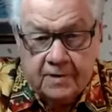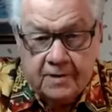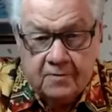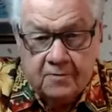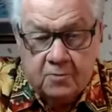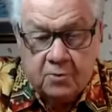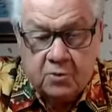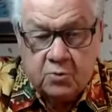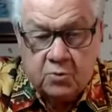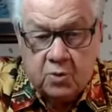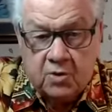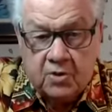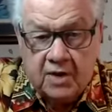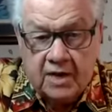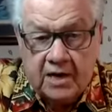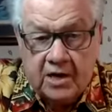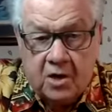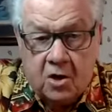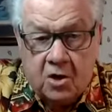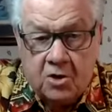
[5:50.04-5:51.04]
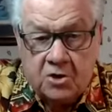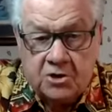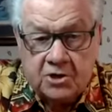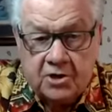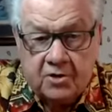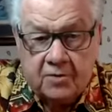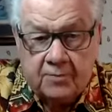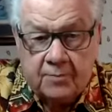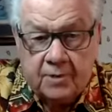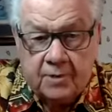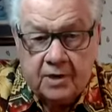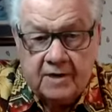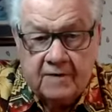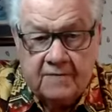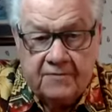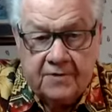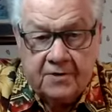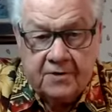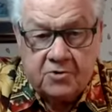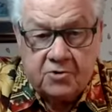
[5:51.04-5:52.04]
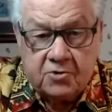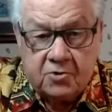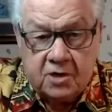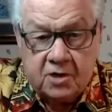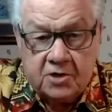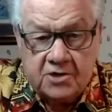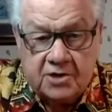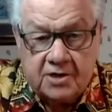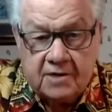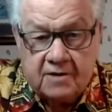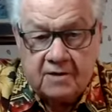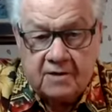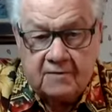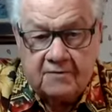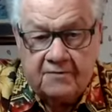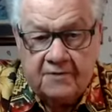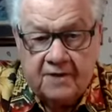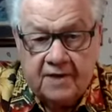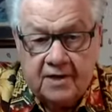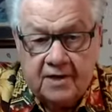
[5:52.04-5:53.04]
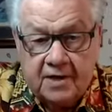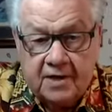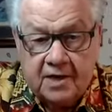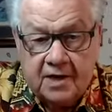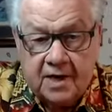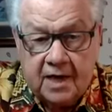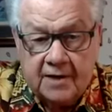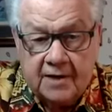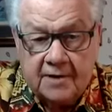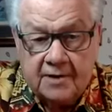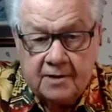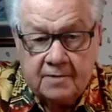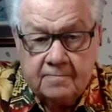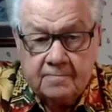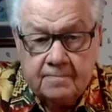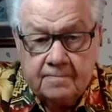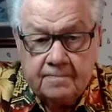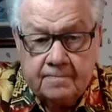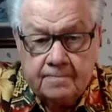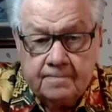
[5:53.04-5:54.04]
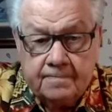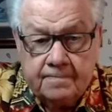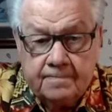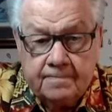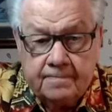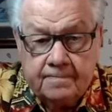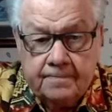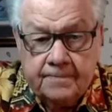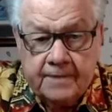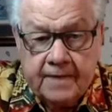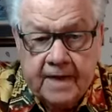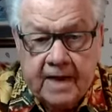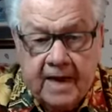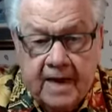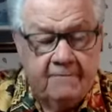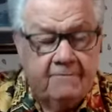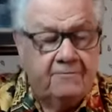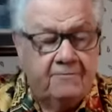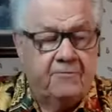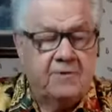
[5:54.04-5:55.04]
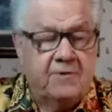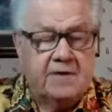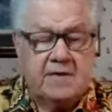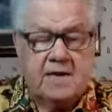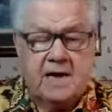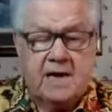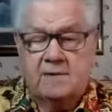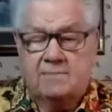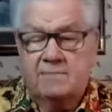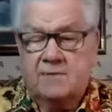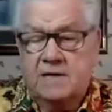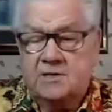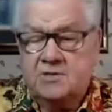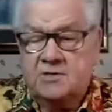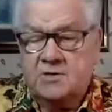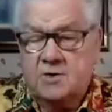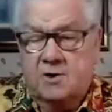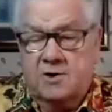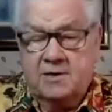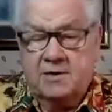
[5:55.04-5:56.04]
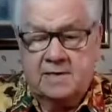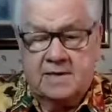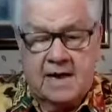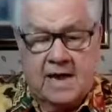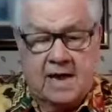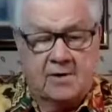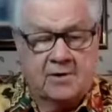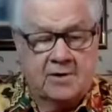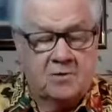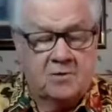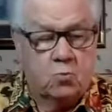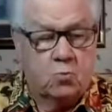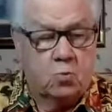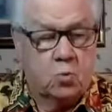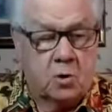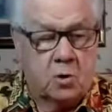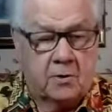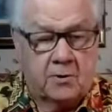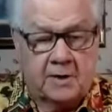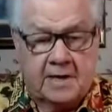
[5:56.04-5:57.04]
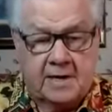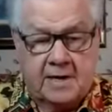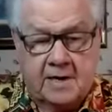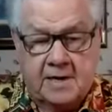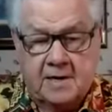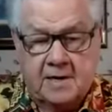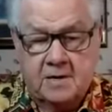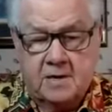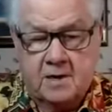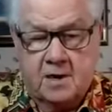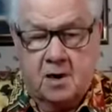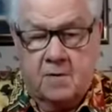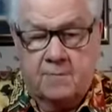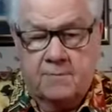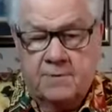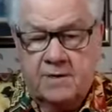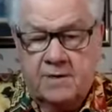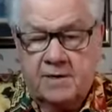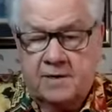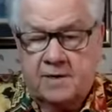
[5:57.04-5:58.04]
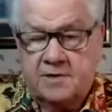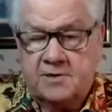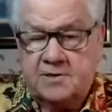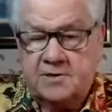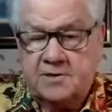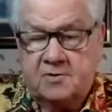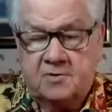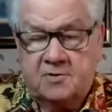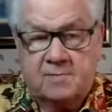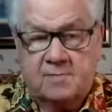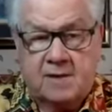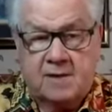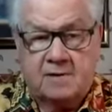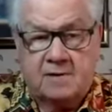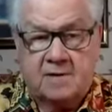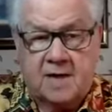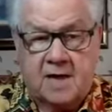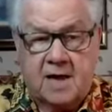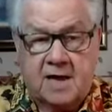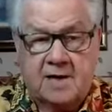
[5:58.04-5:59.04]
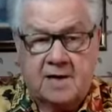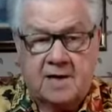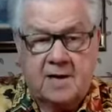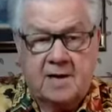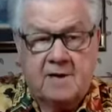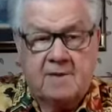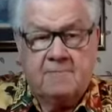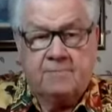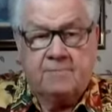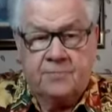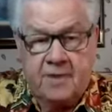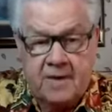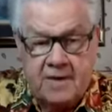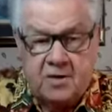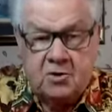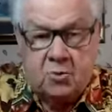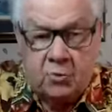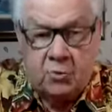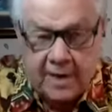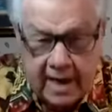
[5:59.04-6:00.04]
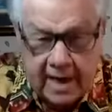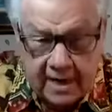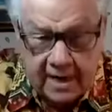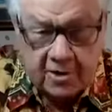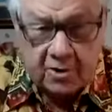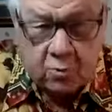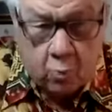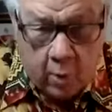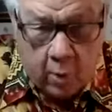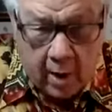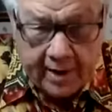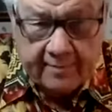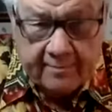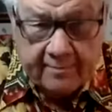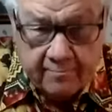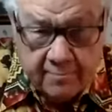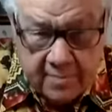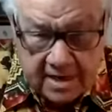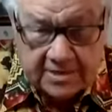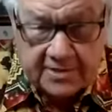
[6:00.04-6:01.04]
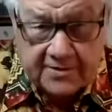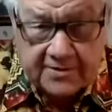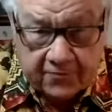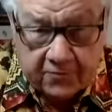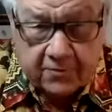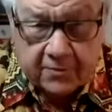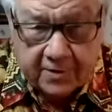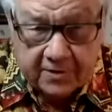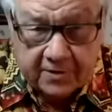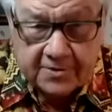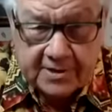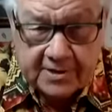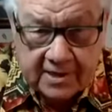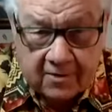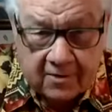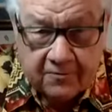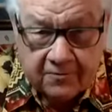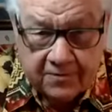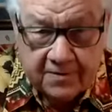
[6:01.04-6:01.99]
was when they lost their belief, their trust, and their faith in God. Every time they started doubting, worrying, or being uncertain about God, they created quite a mess for themselves